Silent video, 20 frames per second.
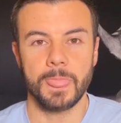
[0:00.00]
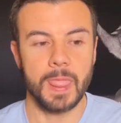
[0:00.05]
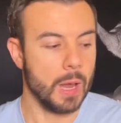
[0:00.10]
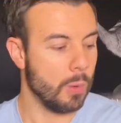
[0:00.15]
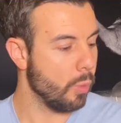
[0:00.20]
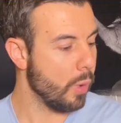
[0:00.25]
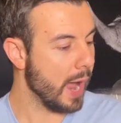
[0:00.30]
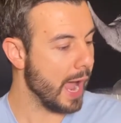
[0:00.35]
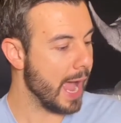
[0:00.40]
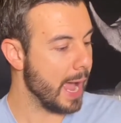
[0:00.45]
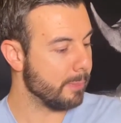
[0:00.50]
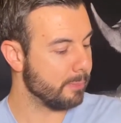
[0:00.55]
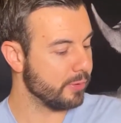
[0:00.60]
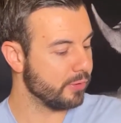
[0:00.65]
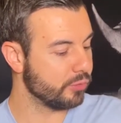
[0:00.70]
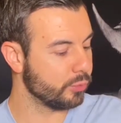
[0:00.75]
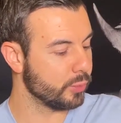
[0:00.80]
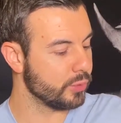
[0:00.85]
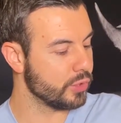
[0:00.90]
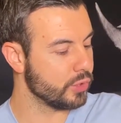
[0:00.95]
And what
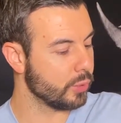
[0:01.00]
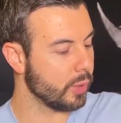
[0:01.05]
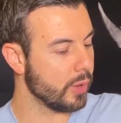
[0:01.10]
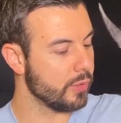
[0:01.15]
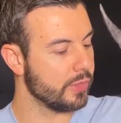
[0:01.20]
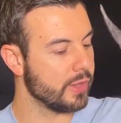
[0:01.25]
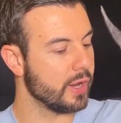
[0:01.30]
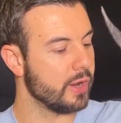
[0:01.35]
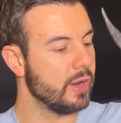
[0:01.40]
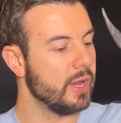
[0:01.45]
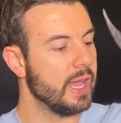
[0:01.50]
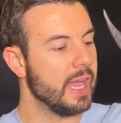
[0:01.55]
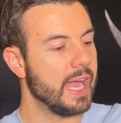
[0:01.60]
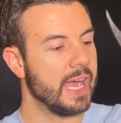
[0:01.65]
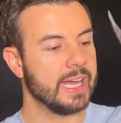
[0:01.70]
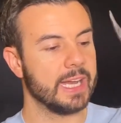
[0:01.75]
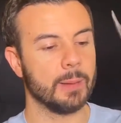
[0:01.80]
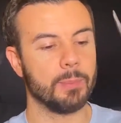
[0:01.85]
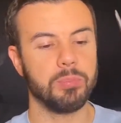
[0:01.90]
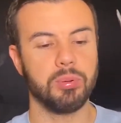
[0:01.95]
happens when you go out there
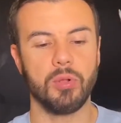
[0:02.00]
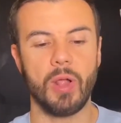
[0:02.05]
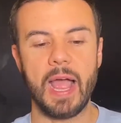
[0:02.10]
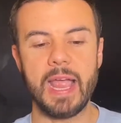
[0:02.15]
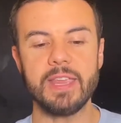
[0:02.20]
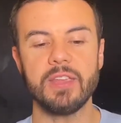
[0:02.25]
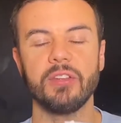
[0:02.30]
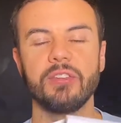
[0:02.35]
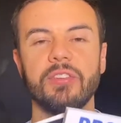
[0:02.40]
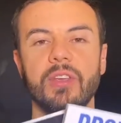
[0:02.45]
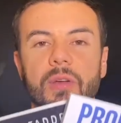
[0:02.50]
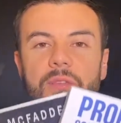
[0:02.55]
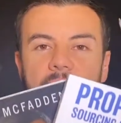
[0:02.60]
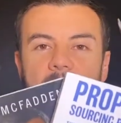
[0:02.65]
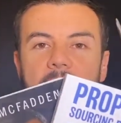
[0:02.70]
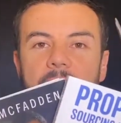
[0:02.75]
and apply yourself